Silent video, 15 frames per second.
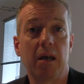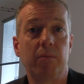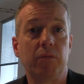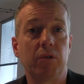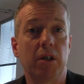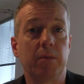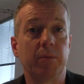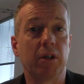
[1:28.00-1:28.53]

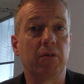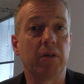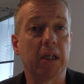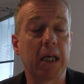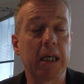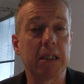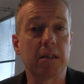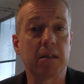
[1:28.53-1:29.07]
Drama
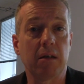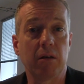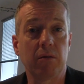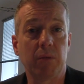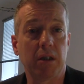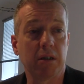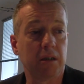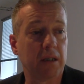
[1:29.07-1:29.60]
creates so
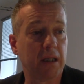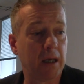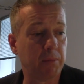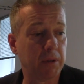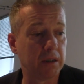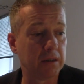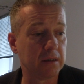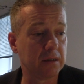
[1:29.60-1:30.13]
much
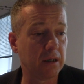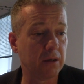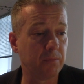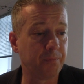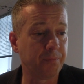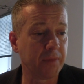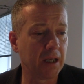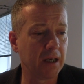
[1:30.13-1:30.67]
unhappiness. So
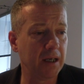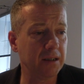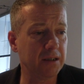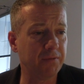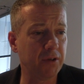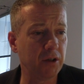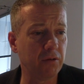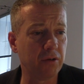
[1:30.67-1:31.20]
here's
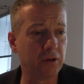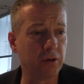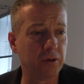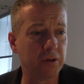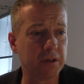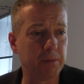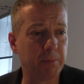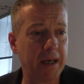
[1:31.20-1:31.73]
a few
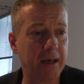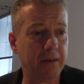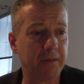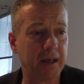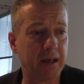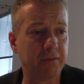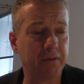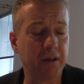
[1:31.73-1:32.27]
thoughts about
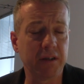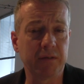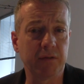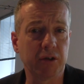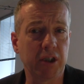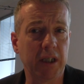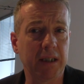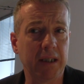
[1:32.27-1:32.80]
that. First of
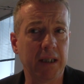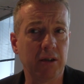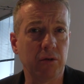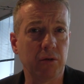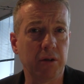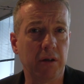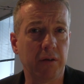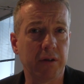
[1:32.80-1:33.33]
all, check that
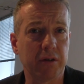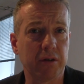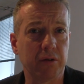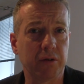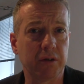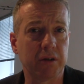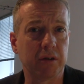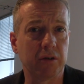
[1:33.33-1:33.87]
you're not the
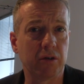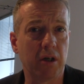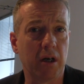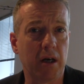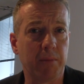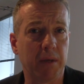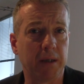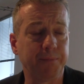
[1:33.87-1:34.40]
source of the
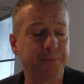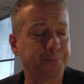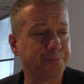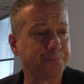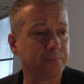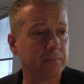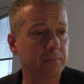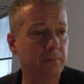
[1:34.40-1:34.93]
drama.
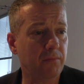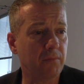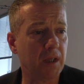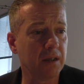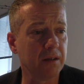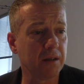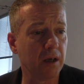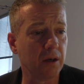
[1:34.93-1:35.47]

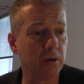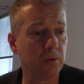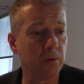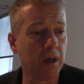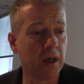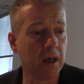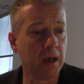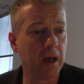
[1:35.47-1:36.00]
So
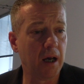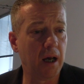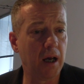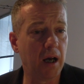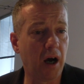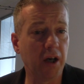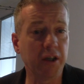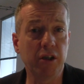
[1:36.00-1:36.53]

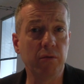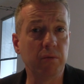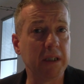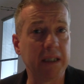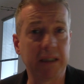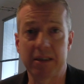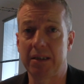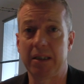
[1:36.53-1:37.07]
are you
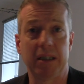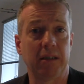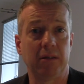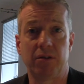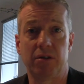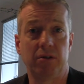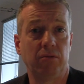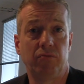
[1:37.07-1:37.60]
listening
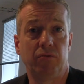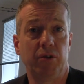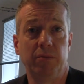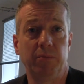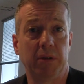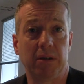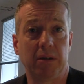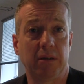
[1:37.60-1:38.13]
to
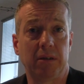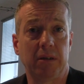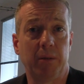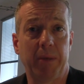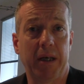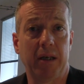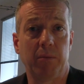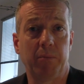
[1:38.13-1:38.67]
rumours
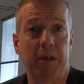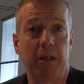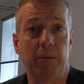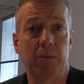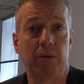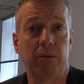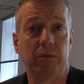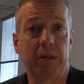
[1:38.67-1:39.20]
about
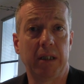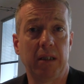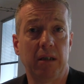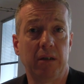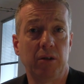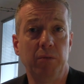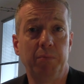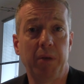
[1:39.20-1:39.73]
people, and
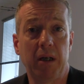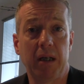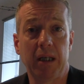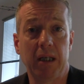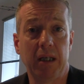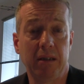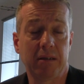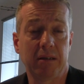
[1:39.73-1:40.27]
are you
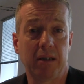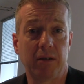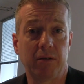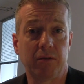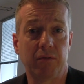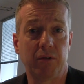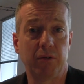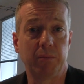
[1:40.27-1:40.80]
buying into
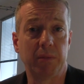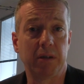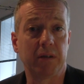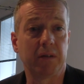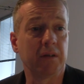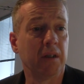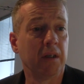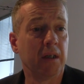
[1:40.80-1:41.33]
those
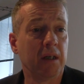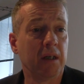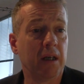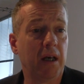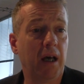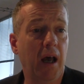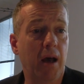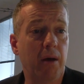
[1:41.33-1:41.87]
rumours?
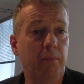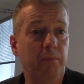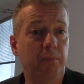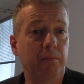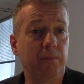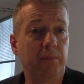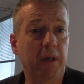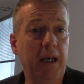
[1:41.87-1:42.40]

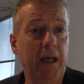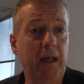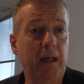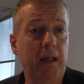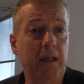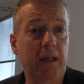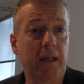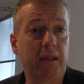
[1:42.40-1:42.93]

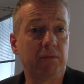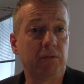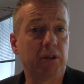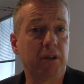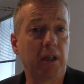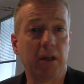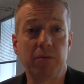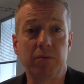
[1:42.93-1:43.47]

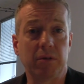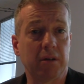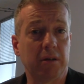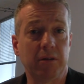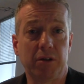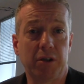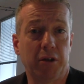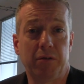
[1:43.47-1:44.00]
Don't
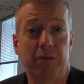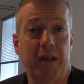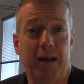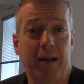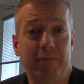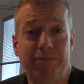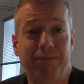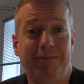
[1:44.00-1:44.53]
do
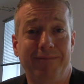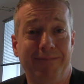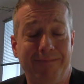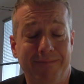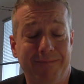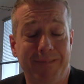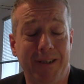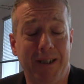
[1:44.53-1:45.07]
that.
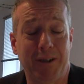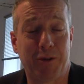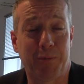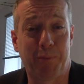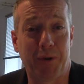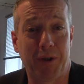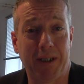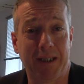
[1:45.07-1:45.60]
It's
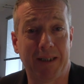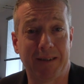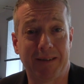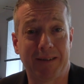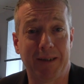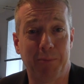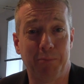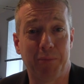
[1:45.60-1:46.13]
pretty
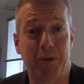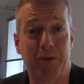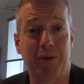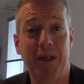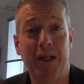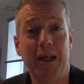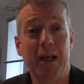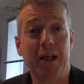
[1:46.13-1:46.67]
simple.
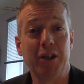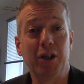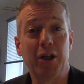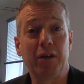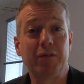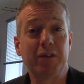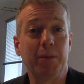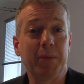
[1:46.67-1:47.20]
You know,
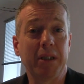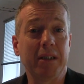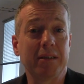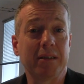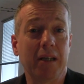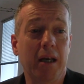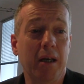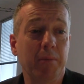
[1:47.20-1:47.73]
if
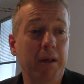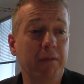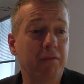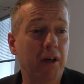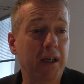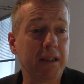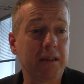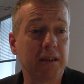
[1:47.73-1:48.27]
somebody's
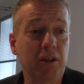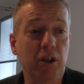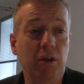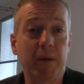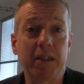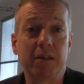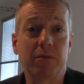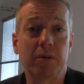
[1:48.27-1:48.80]
inviting you
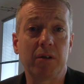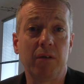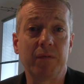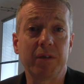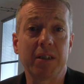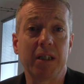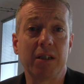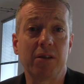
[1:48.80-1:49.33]
into a
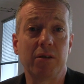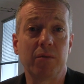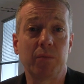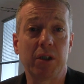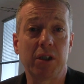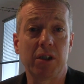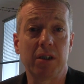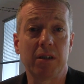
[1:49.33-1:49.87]
conversation
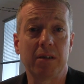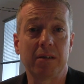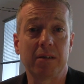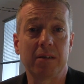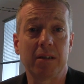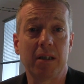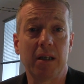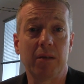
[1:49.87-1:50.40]
which
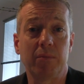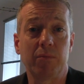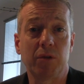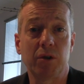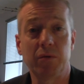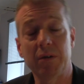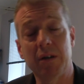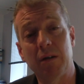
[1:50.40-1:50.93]
is
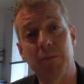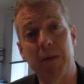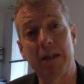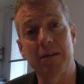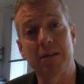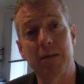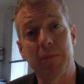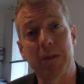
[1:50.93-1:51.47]
talking
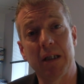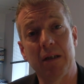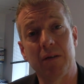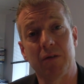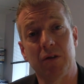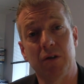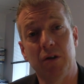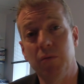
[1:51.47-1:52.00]
about somebody
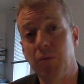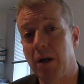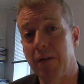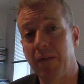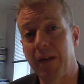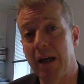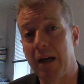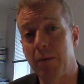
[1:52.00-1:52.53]
else and you
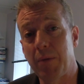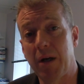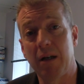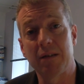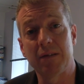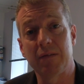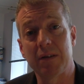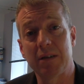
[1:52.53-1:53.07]
weren't there,
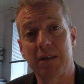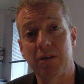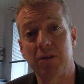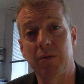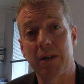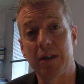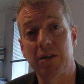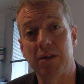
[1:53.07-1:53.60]
part of the
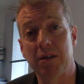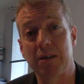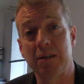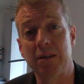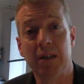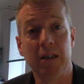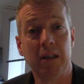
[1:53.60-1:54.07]
situation,